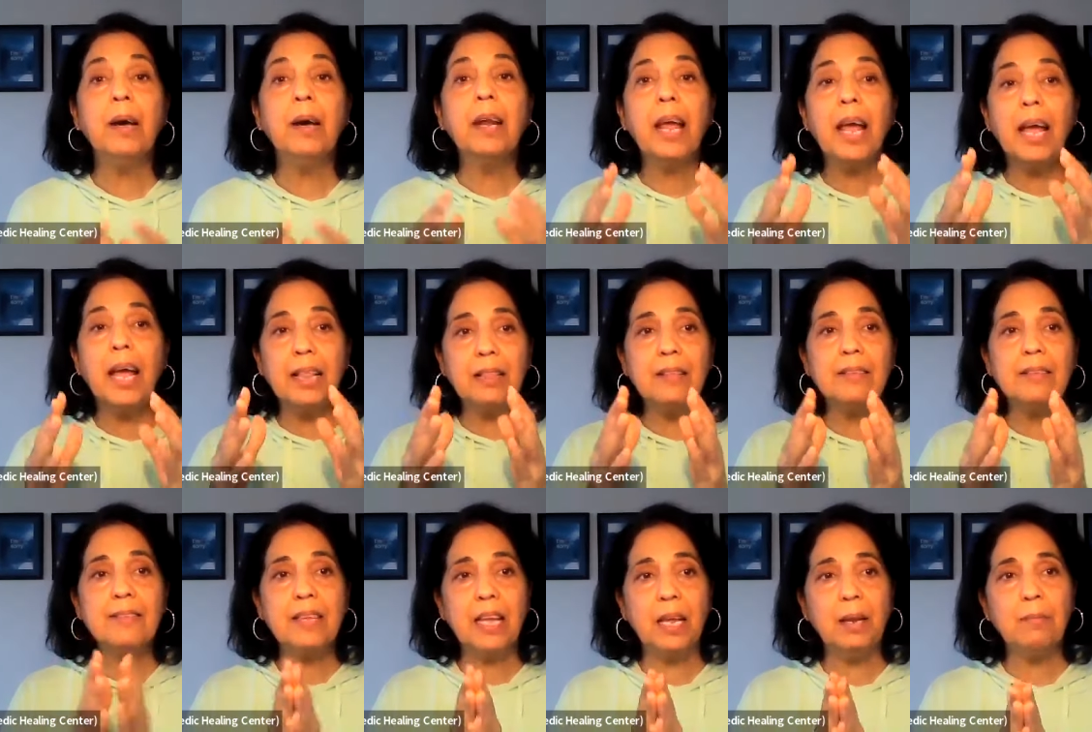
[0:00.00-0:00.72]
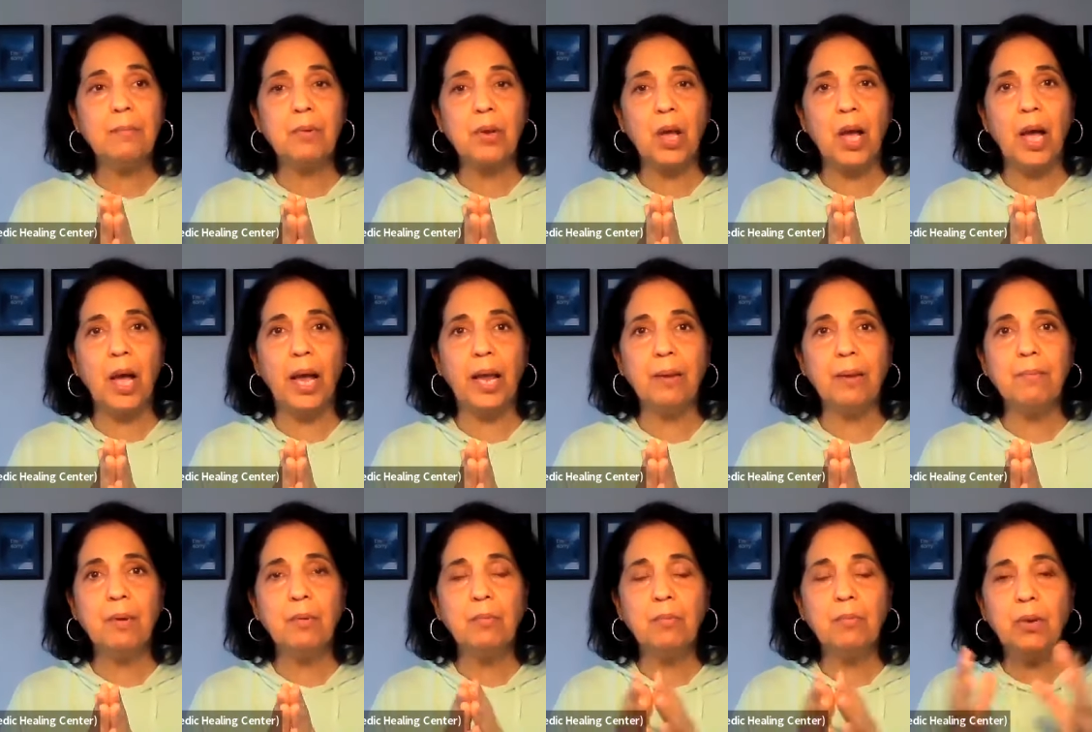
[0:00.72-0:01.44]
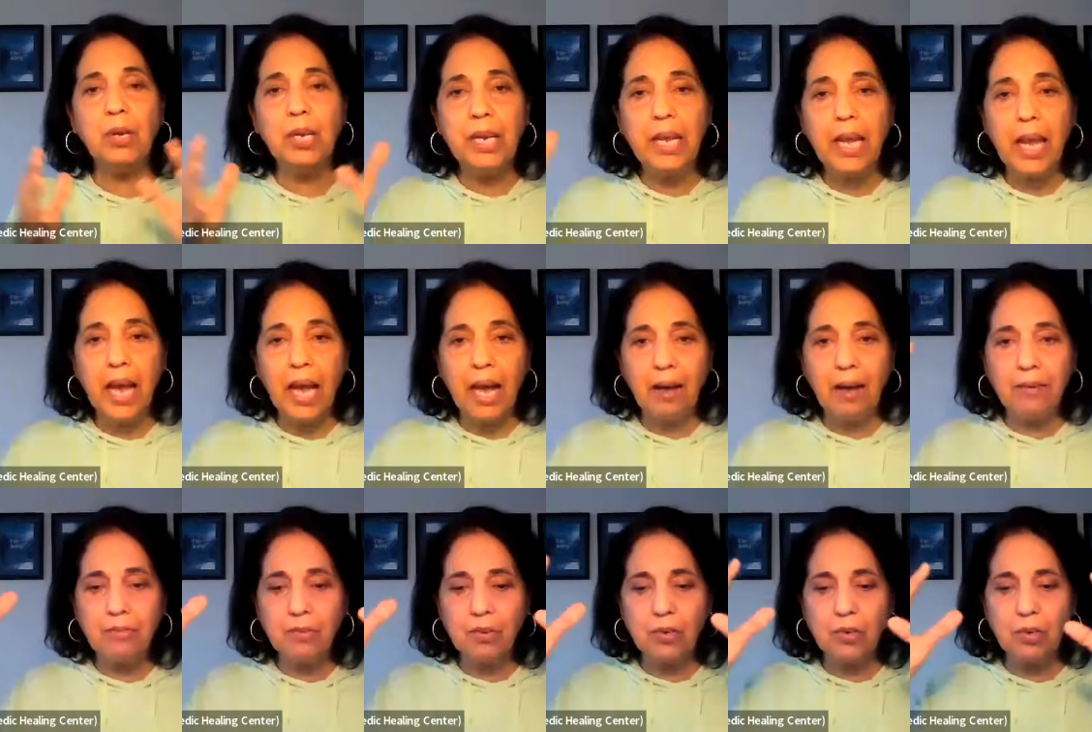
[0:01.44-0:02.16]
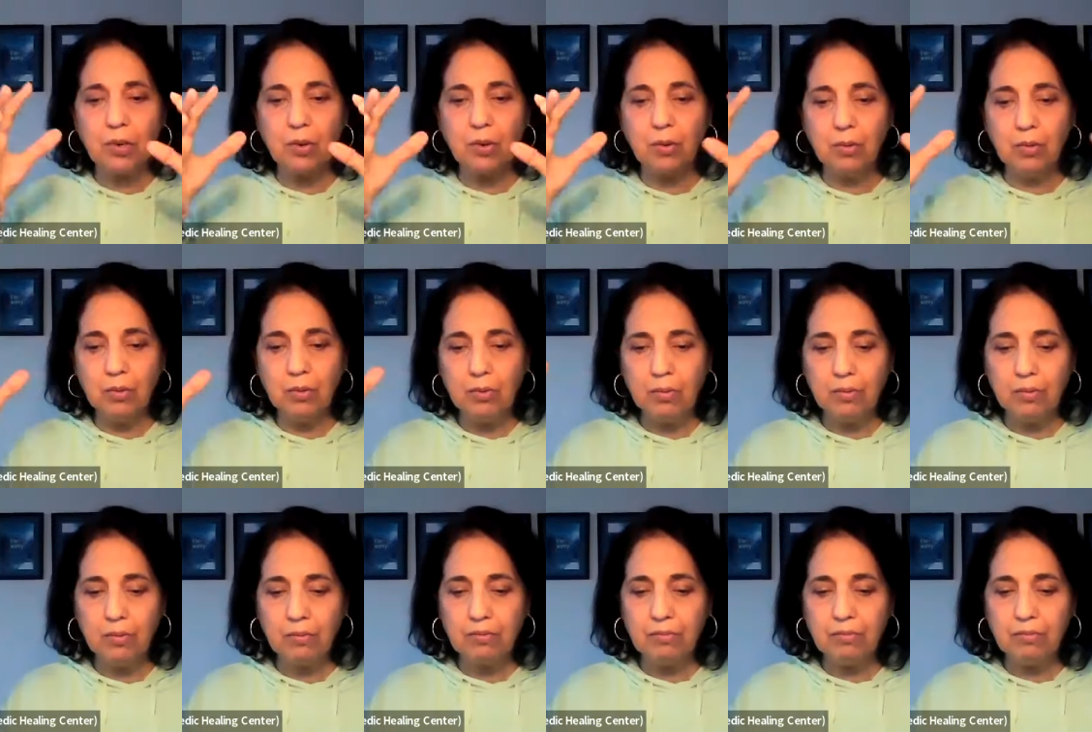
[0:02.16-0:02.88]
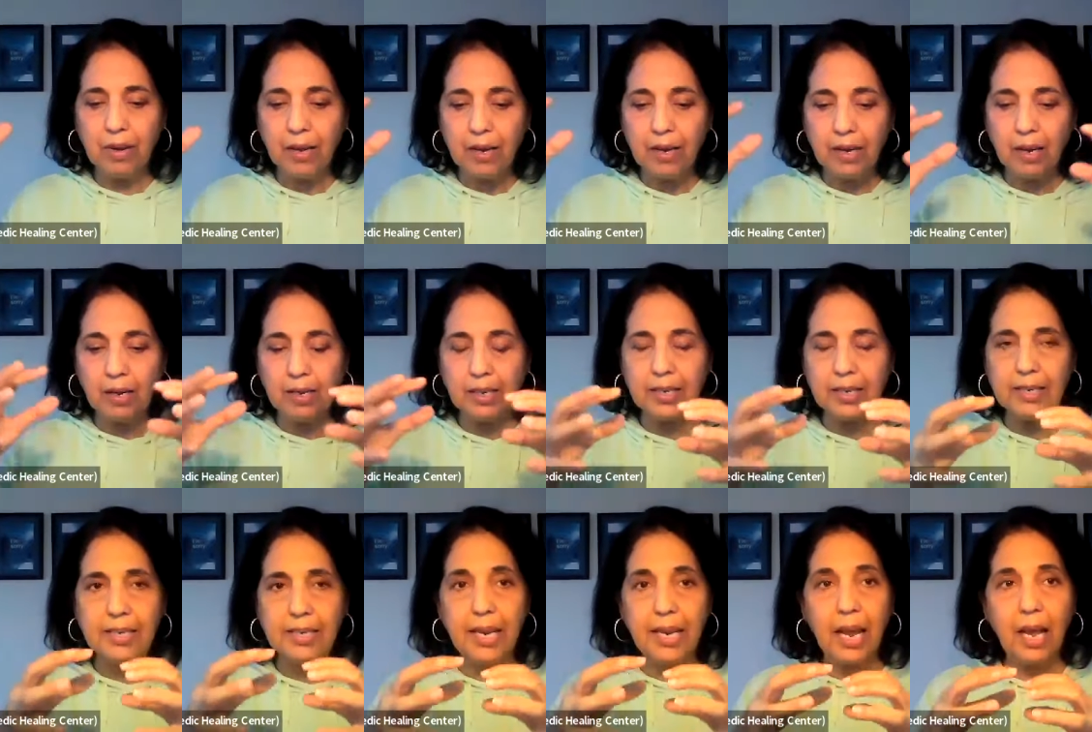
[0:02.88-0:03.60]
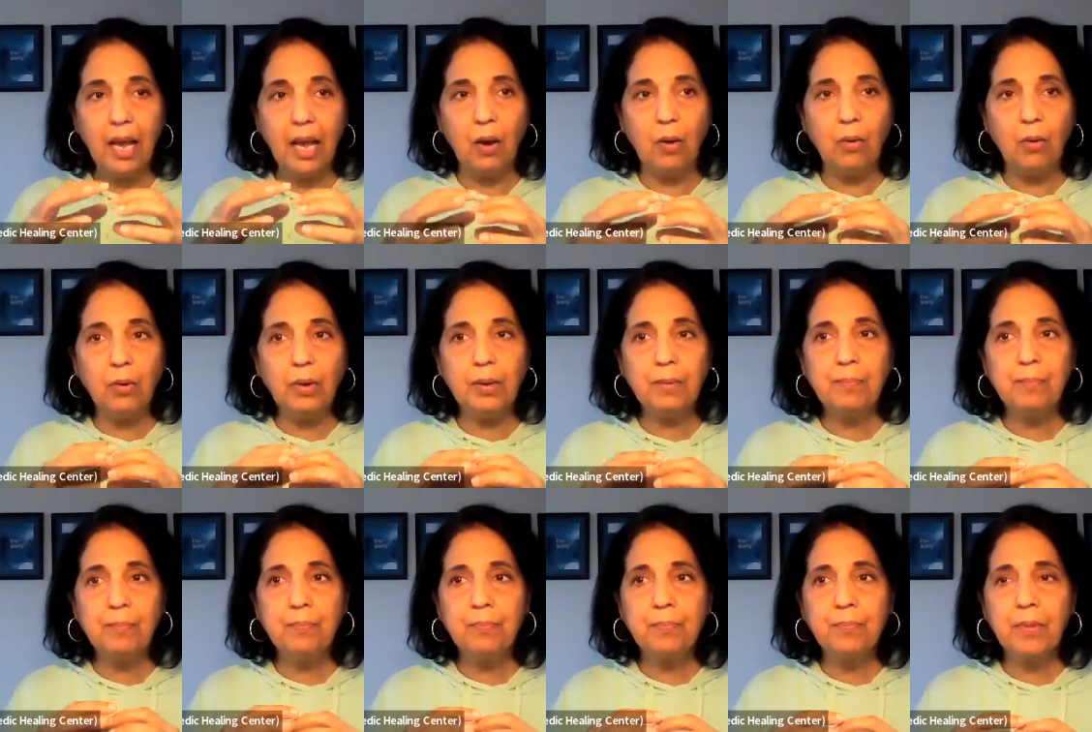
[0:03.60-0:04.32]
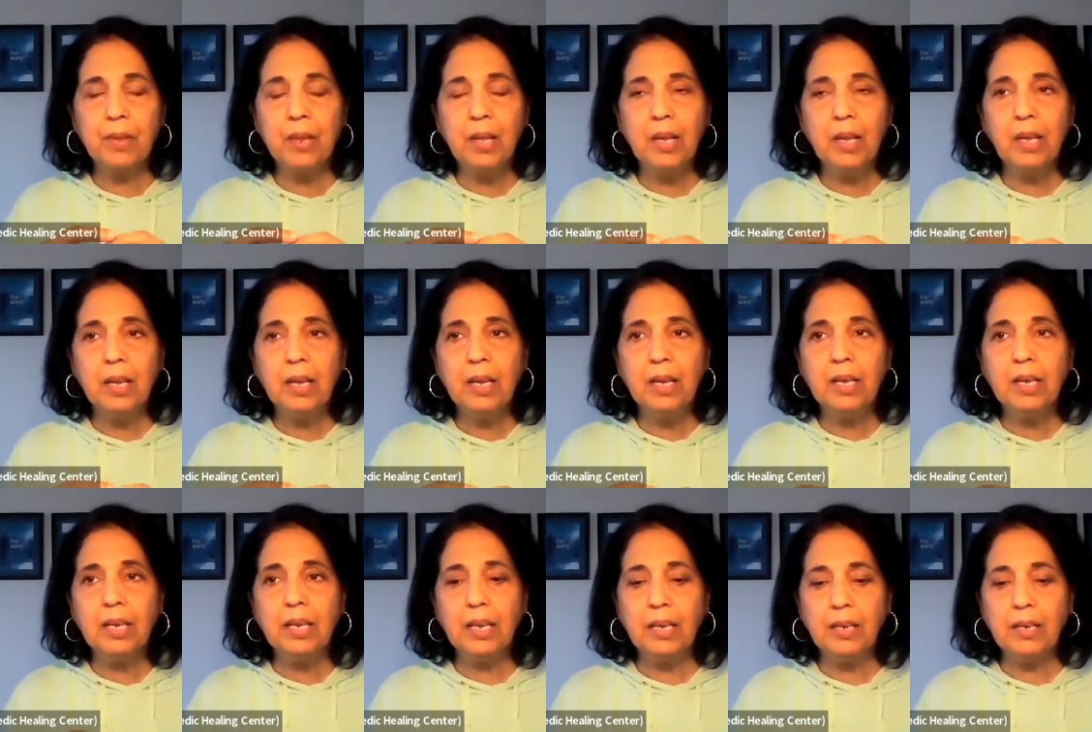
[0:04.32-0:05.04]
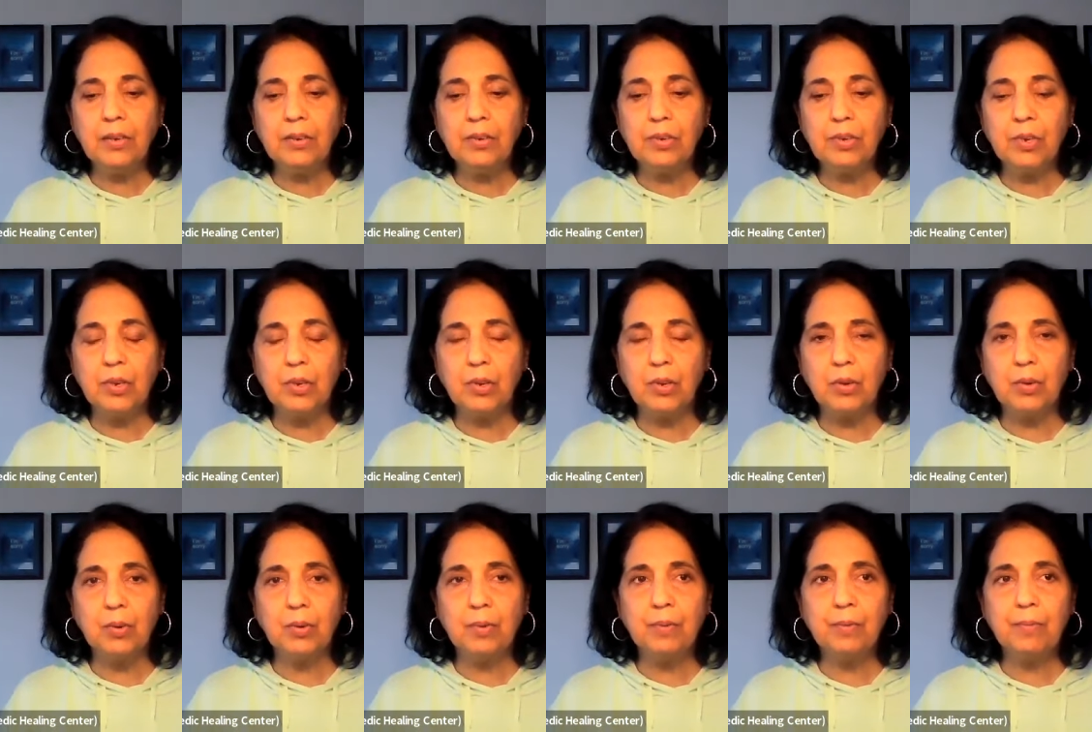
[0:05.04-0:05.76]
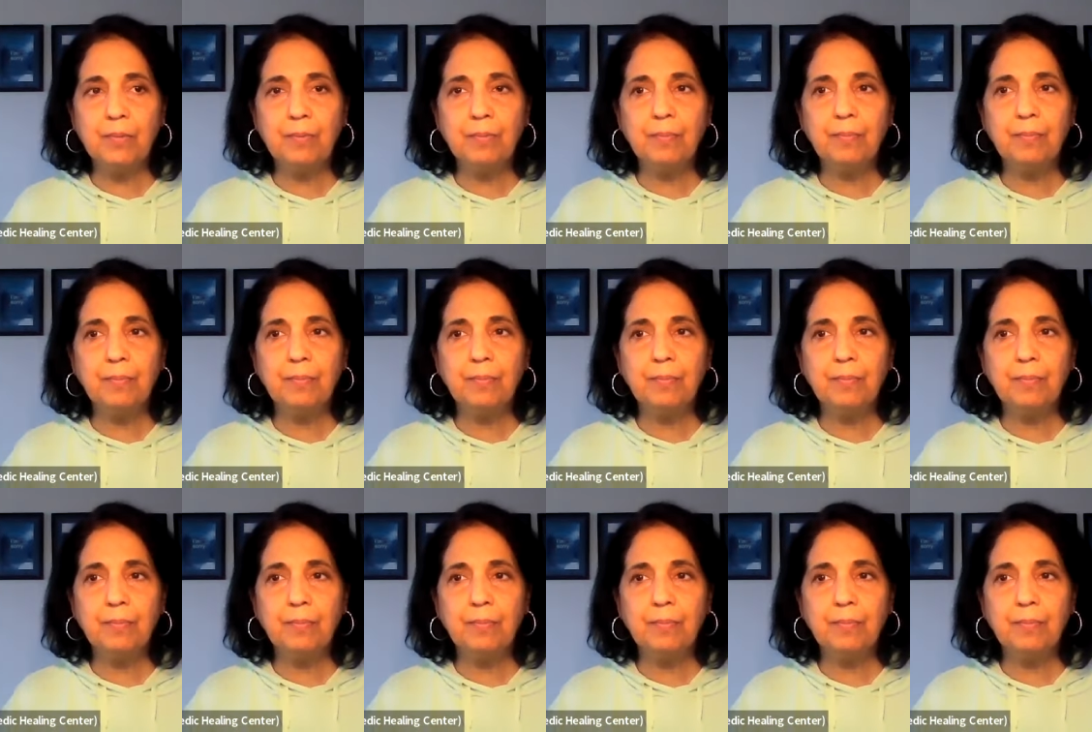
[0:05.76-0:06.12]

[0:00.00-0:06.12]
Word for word: But at the same time, we have to funnel it down into